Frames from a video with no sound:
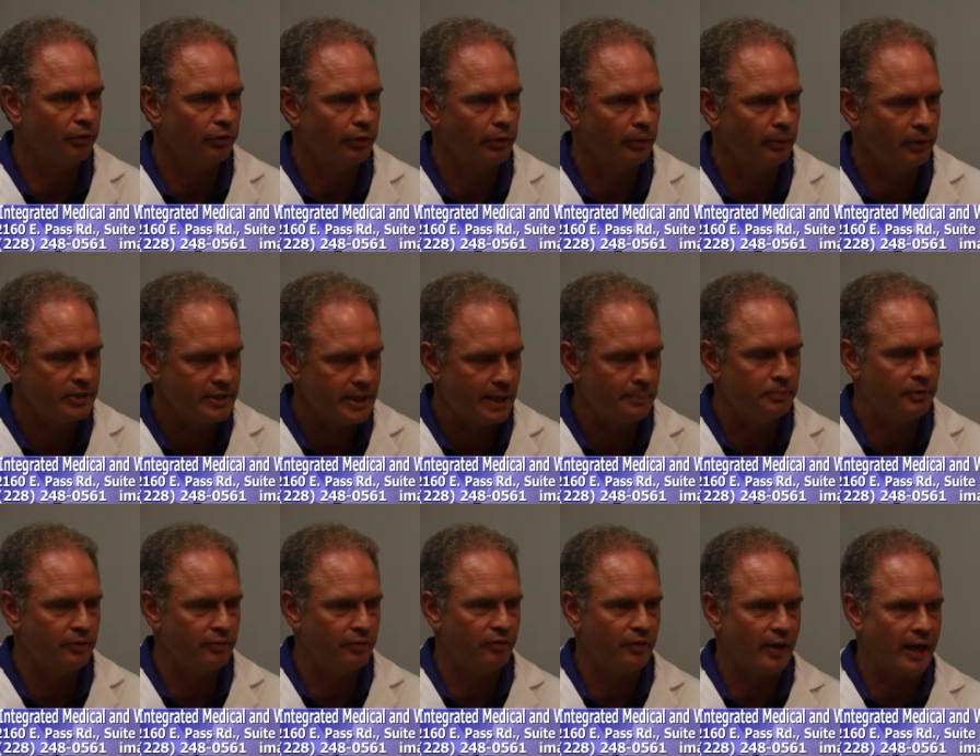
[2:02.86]
So
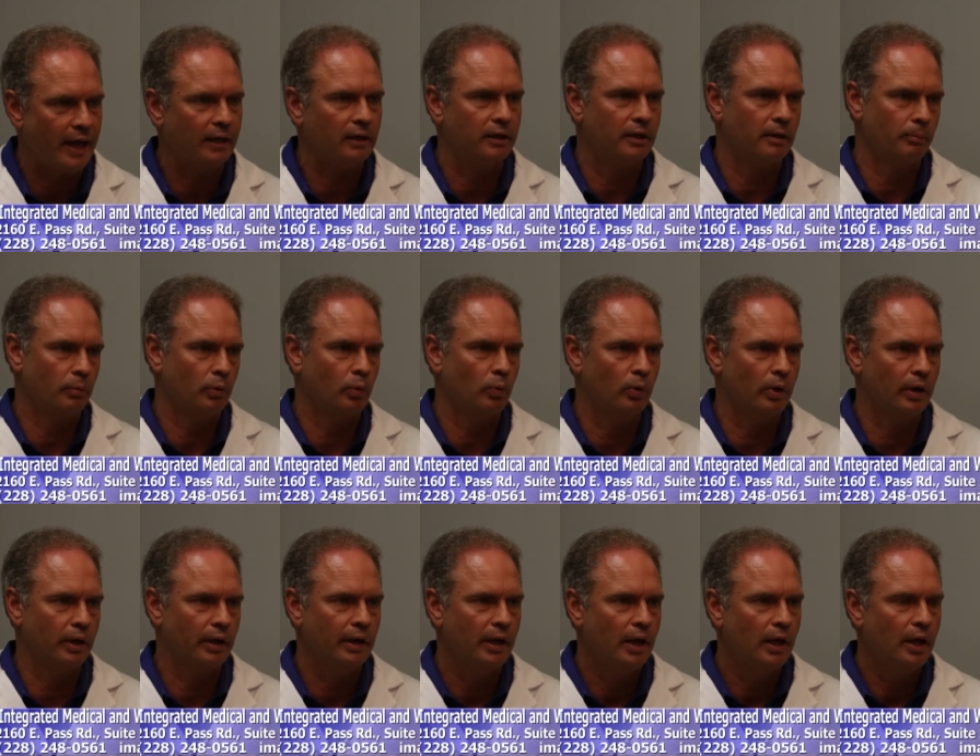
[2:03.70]
accept the fact, number
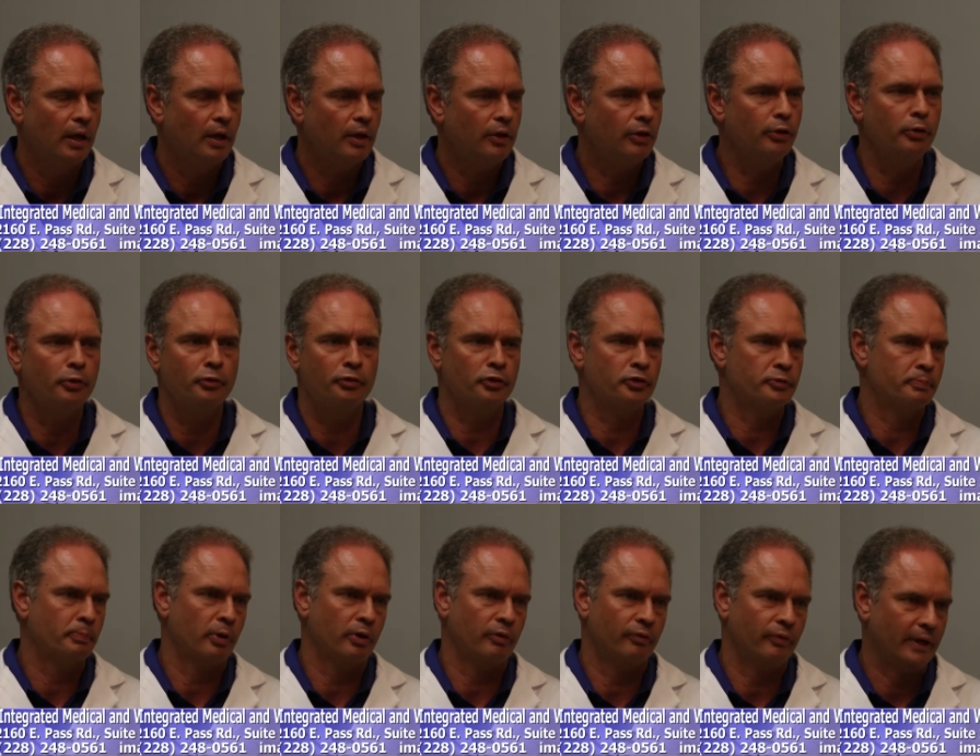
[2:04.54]
one, youth
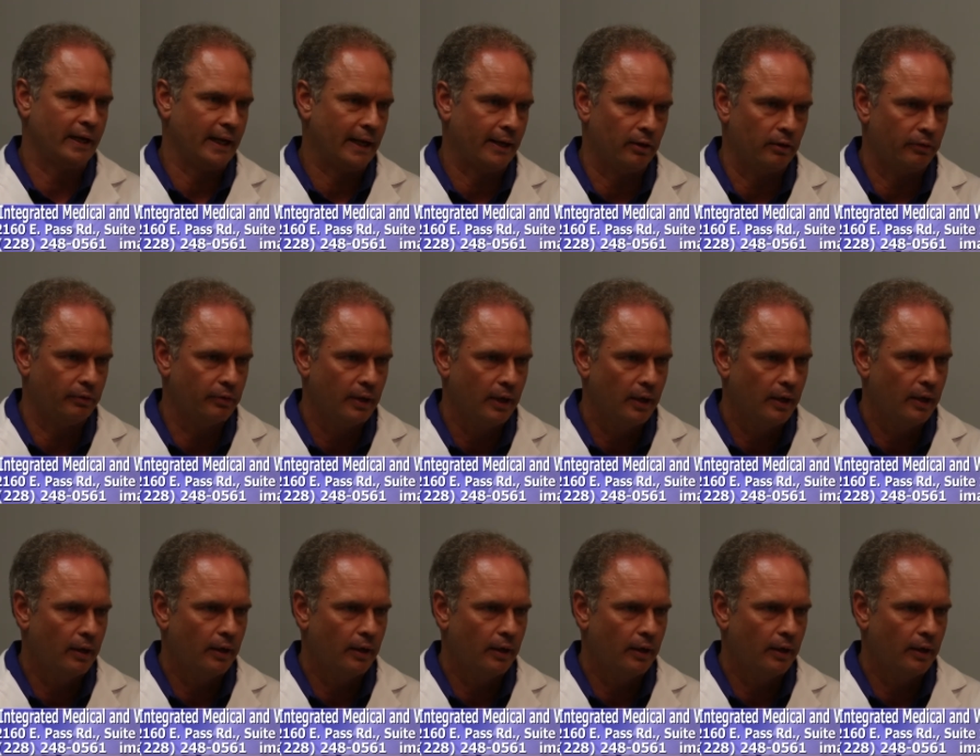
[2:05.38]
is perfect health.